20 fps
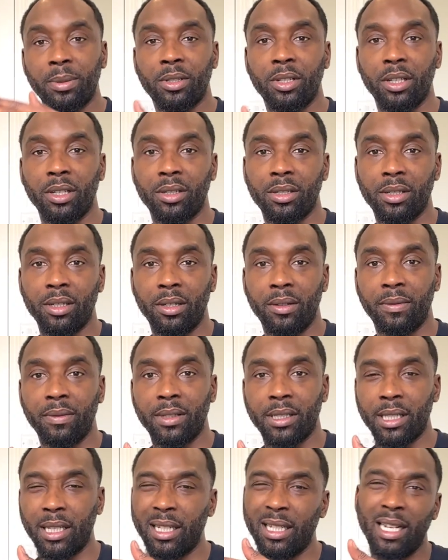to yourself and
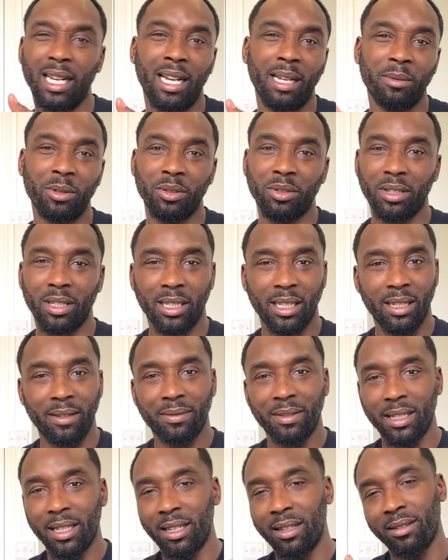say, nah, I'm not doing that for
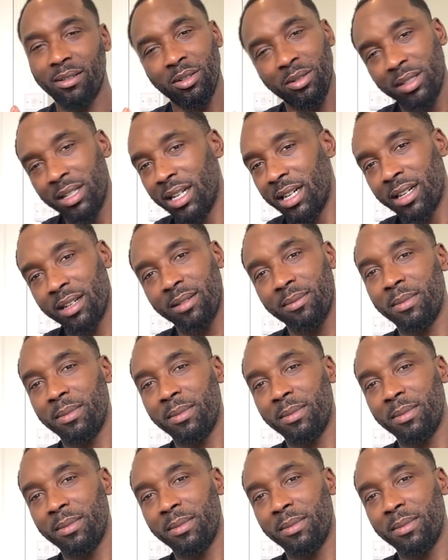that. Or no,